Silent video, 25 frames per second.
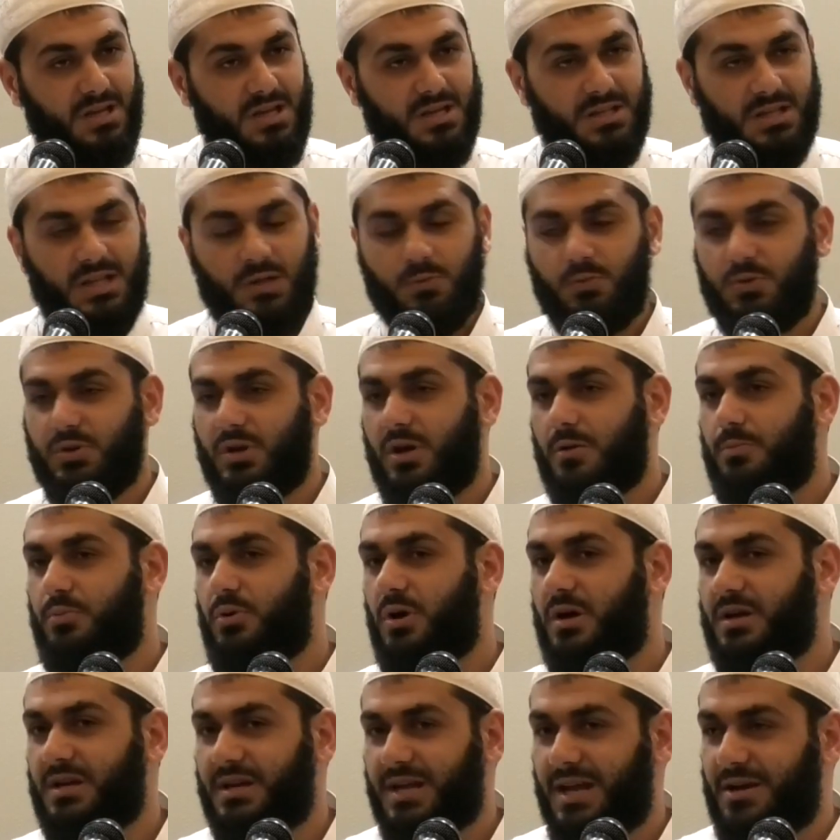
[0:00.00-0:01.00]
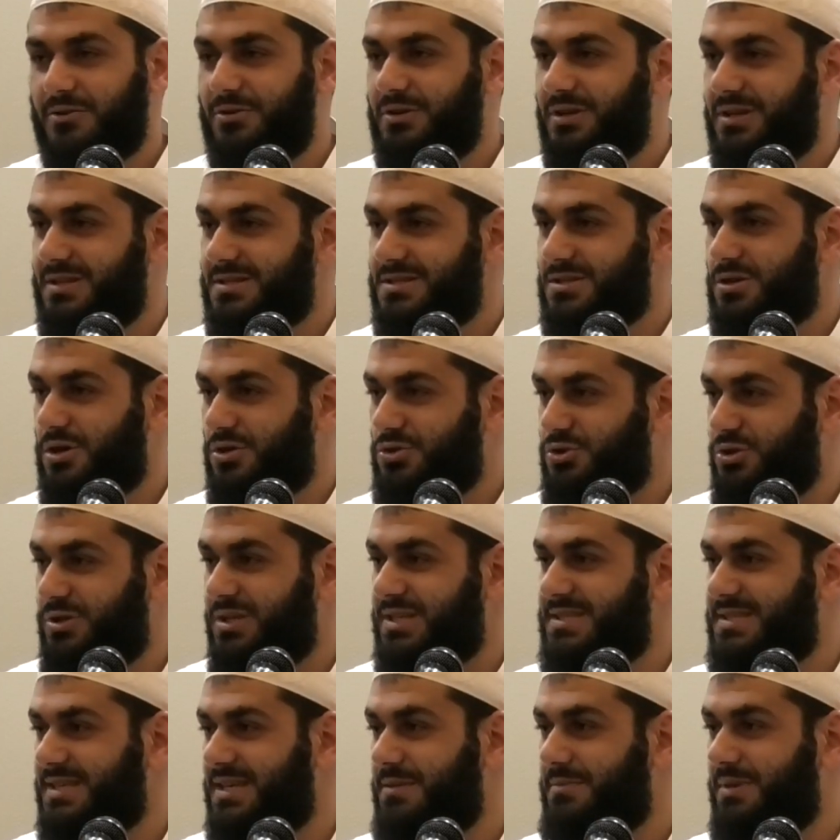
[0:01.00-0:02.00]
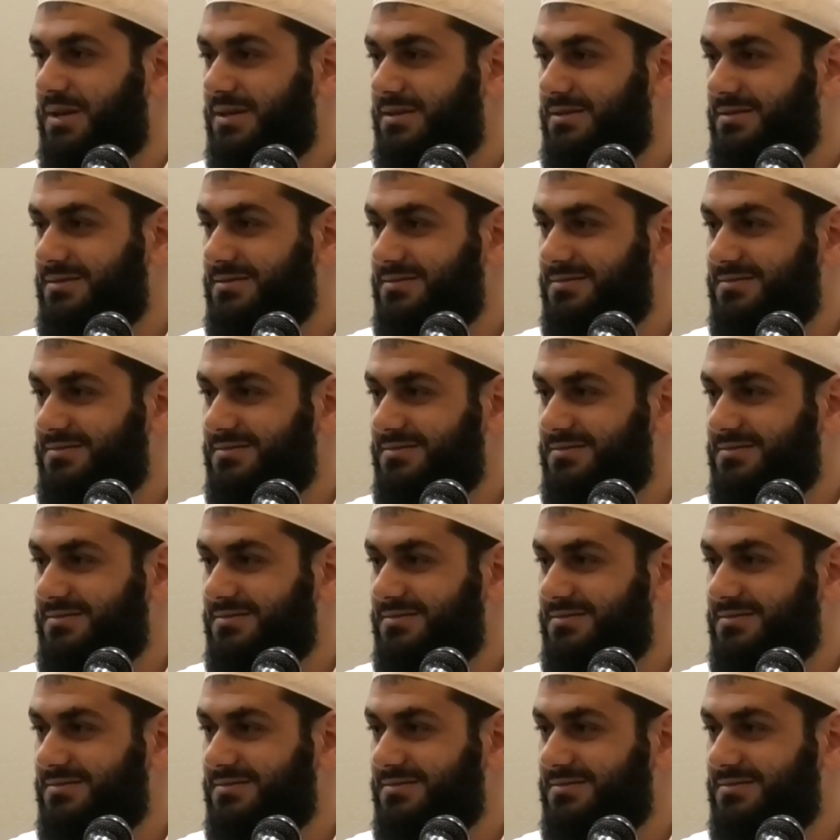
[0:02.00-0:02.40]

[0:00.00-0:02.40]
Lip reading: Do you know pride and arrogance contradicts Iman?